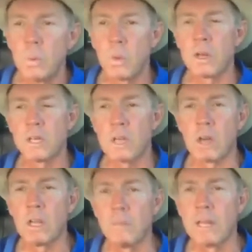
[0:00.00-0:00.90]
we're going to
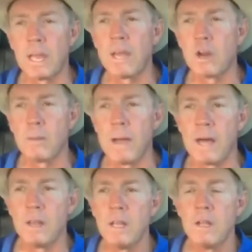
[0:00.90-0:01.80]
talk a little bit later
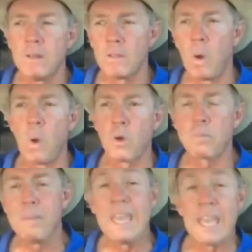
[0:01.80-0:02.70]
about the horse
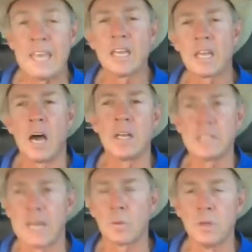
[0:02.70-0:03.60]
being in
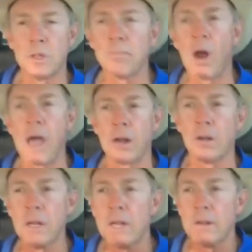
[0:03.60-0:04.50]
contact with the
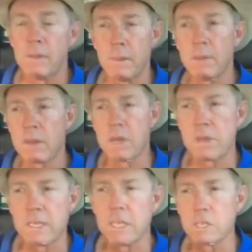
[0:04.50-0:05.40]
bridle. And because
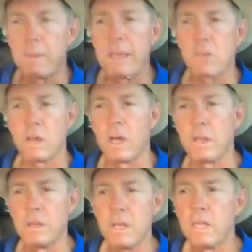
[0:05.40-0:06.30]
I touch base
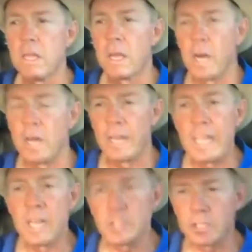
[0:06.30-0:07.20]
on
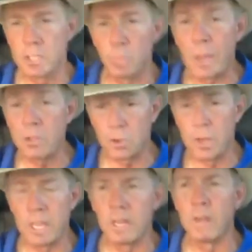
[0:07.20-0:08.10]
English and
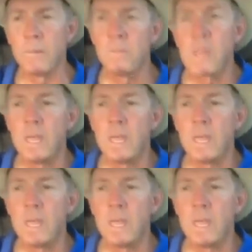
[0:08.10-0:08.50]
Western here,